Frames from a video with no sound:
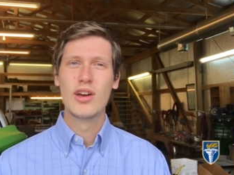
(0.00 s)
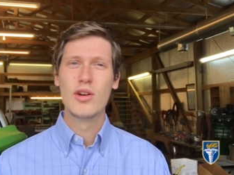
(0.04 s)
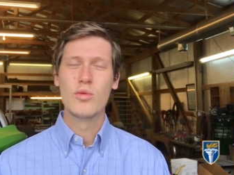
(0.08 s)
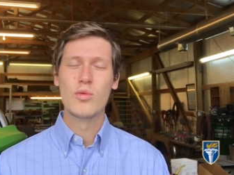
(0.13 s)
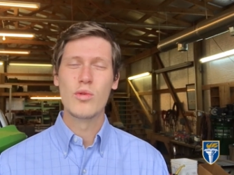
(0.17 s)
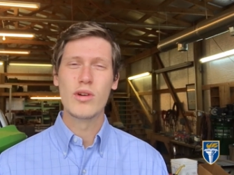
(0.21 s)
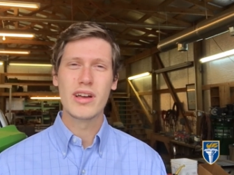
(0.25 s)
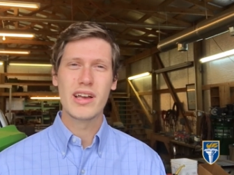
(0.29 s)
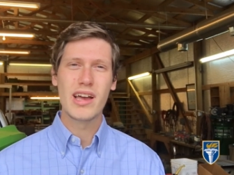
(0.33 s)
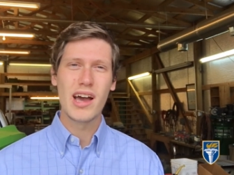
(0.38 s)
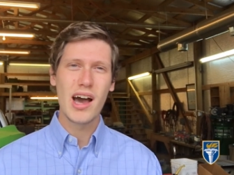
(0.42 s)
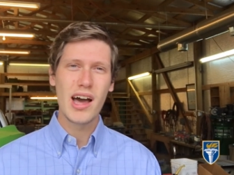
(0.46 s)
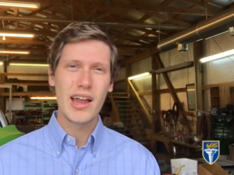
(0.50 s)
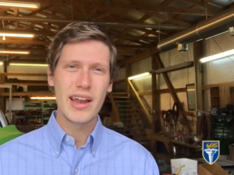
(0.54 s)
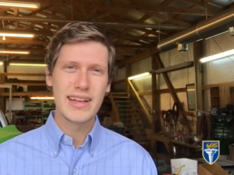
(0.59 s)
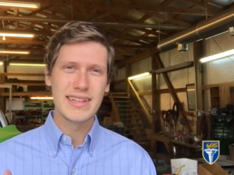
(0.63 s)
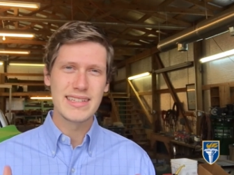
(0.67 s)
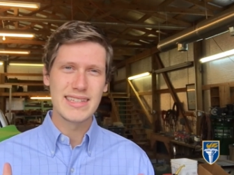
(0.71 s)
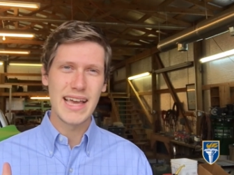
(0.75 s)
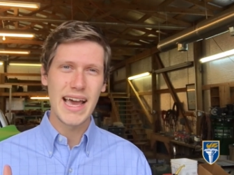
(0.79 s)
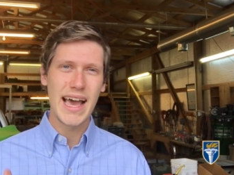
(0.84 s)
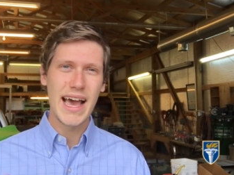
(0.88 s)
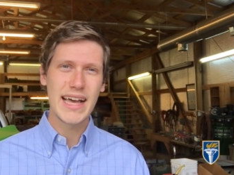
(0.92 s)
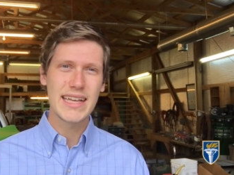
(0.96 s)
what God
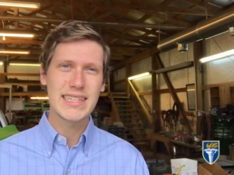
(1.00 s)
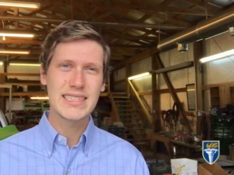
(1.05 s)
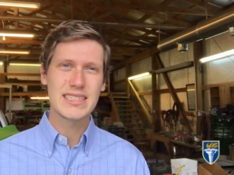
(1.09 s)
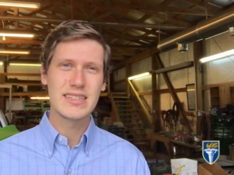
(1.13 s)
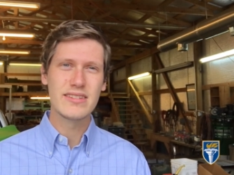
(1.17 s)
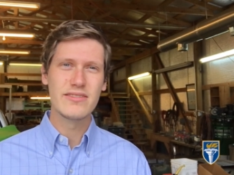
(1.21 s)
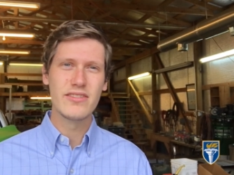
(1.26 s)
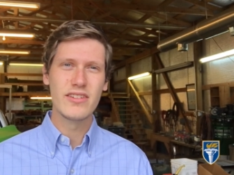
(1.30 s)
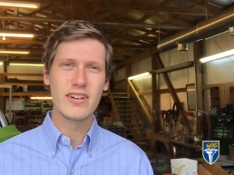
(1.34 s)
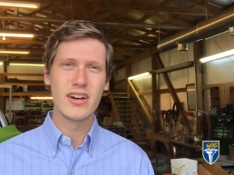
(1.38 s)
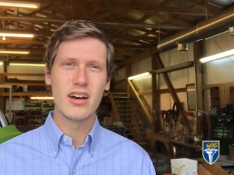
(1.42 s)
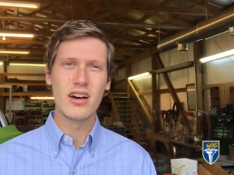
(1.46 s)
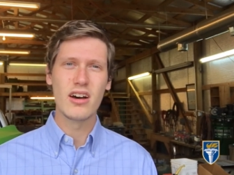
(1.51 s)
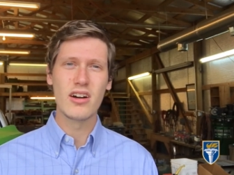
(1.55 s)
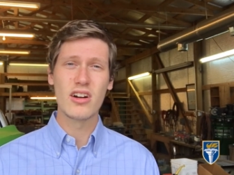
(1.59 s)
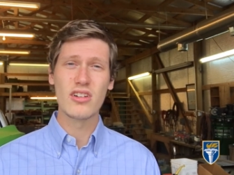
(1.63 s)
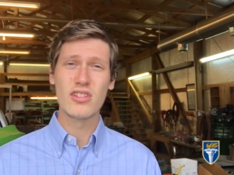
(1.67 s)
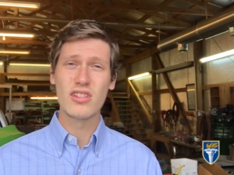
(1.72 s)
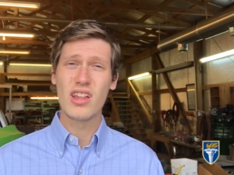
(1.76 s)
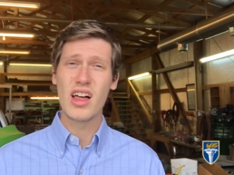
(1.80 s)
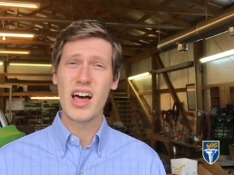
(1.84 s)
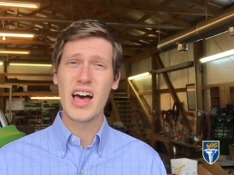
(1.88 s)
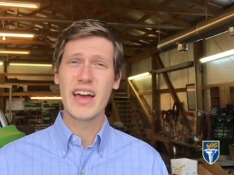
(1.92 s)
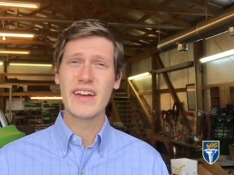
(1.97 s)
has asked of our
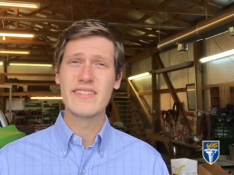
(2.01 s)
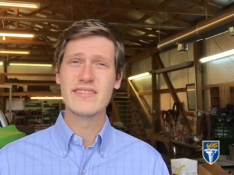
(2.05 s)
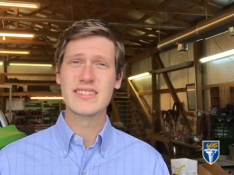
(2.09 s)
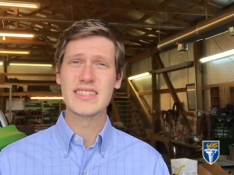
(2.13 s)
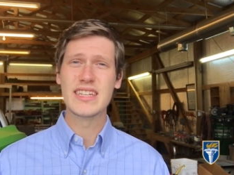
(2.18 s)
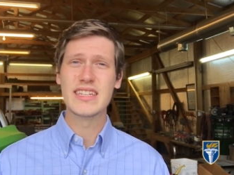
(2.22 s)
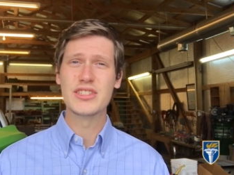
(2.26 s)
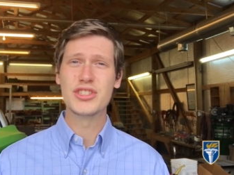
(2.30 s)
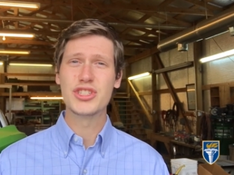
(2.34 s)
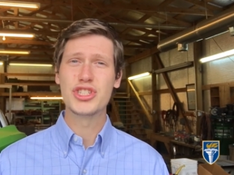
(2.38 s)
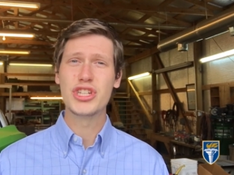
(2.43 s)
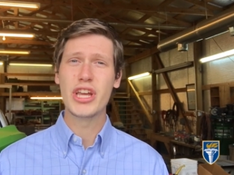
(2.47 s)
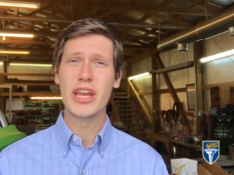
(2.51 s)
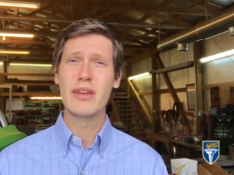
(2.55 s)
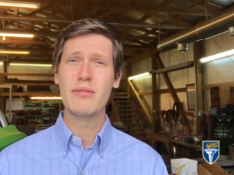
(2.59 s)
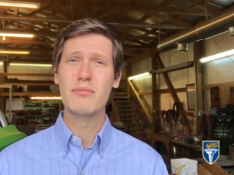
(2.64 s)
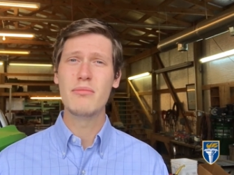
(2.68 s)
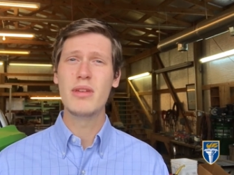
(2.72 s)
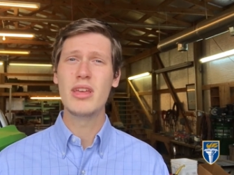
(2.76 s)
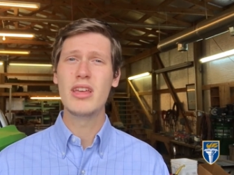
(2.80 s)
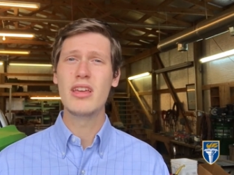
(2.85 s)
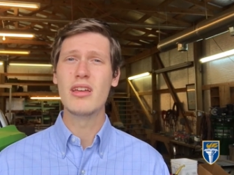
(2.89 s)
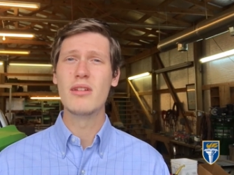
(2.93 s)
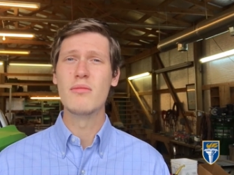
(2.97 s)
lives has shaped
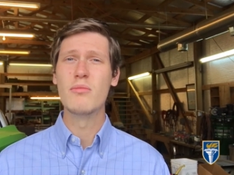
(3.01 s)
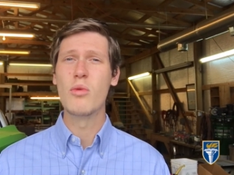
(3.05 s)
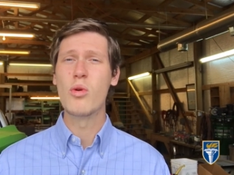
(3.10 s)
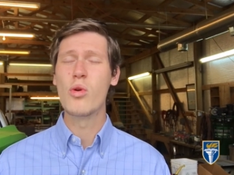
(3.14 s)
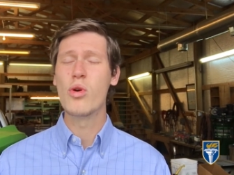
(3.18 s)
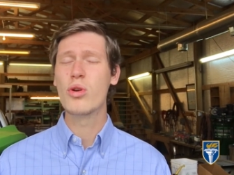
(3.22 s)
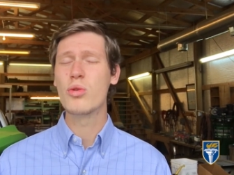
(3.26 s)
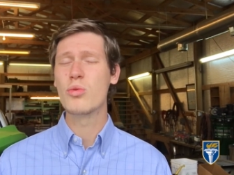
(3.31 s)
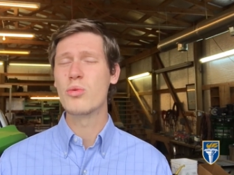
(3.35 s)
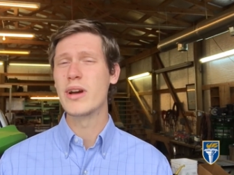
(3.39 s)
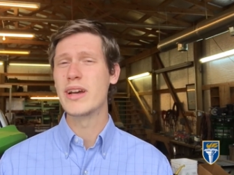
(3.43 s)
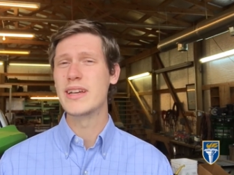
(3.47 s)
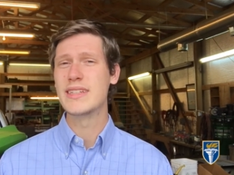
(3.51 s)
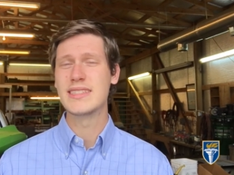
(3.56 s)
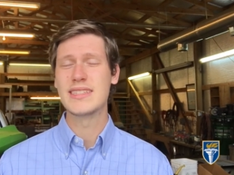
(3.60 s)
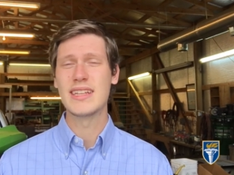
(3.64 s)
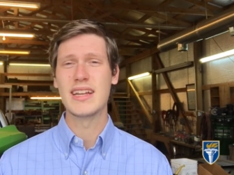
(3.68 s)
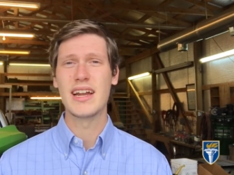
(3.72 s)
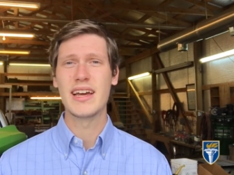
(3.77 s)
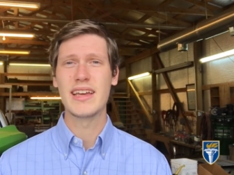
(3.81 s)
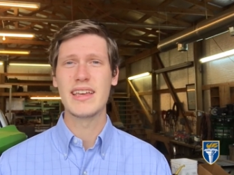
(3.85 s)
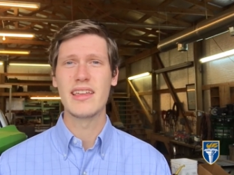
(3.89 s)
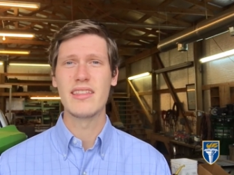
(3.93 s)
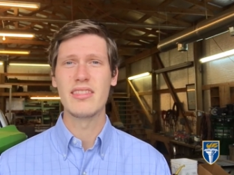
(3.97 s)
me in more ways
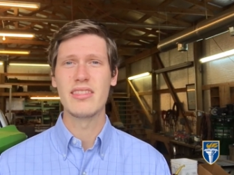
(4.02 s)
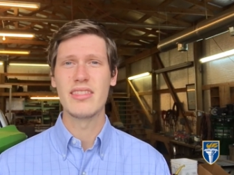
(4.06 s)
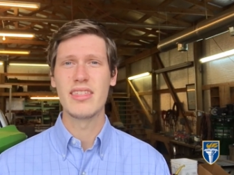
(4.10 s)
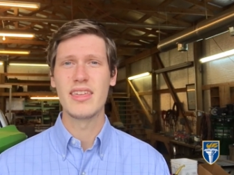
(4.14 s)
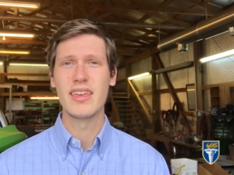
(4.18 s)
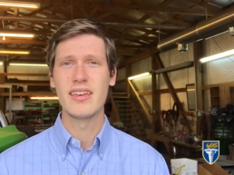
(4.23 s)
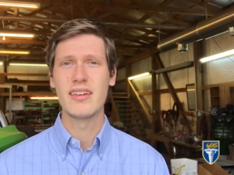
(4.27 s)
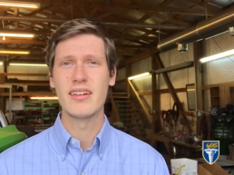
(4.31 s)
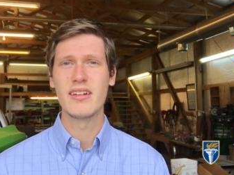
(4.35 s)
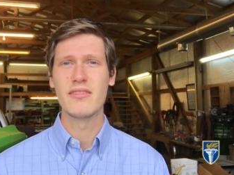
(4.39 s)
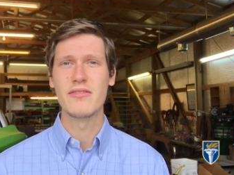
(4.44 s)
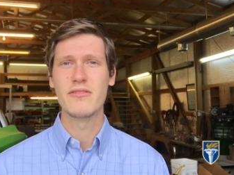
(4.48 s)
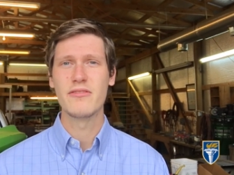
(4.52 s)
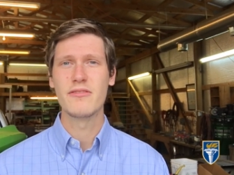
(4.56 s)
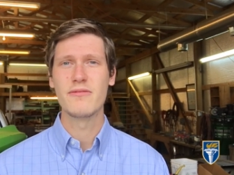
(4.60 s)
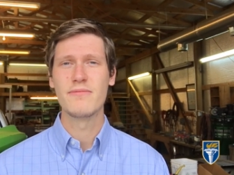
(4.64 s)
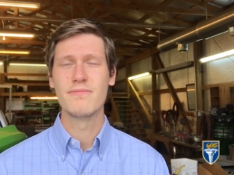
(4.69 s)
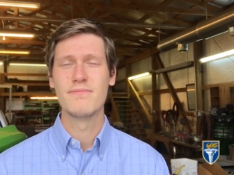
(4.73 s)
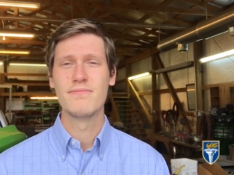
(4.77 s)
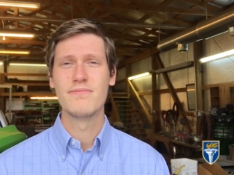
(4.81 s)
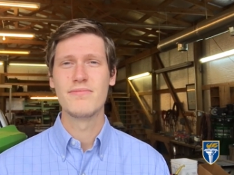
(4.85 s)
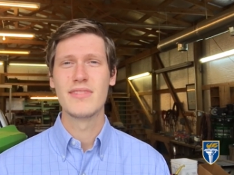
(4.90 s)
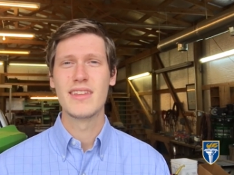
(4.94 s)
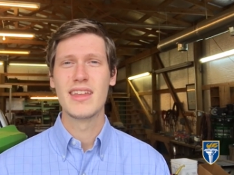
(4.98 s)
that I can think of.
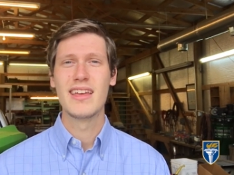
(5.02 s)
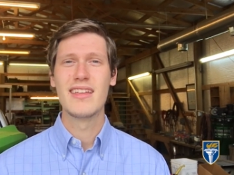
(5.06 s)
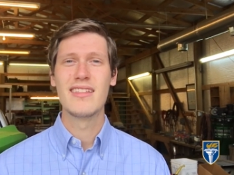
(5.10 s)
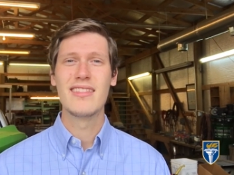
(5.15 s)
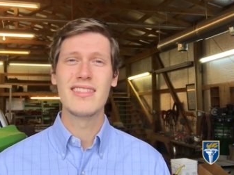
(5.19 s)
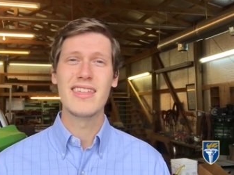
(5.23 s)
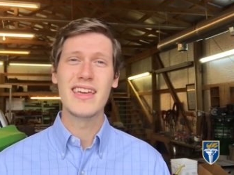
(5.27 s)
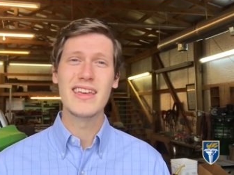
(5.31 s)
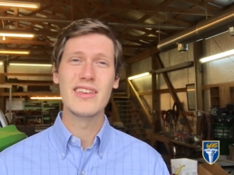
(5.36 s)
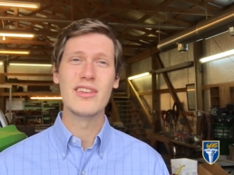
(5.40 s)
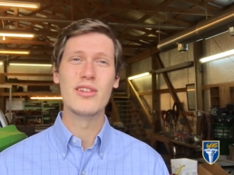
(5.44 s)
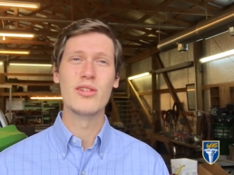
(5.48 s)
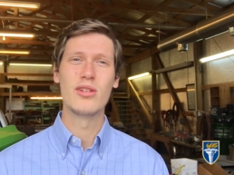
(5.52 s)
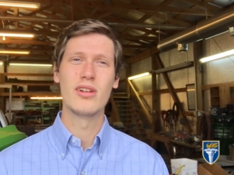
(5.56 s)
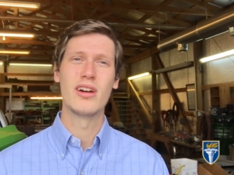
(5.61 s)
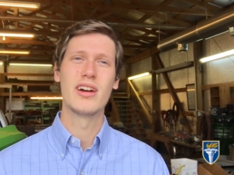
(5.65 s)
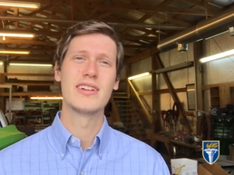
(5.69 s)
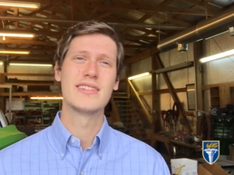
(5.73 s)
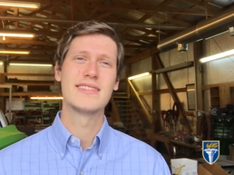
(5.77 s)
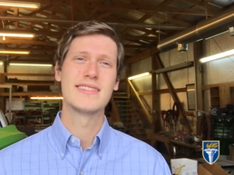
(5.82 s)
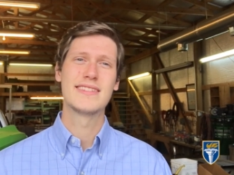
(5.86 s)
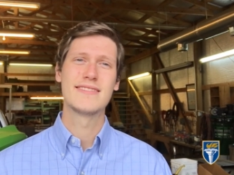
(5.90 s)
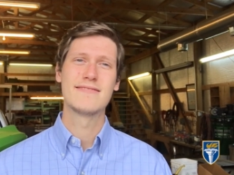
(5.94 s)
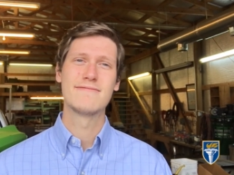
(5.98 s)
Thank you,
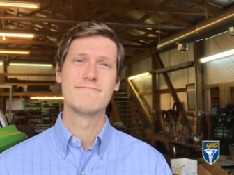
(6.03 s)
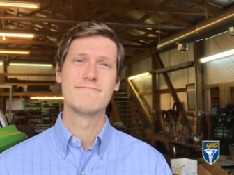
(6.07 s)
guys.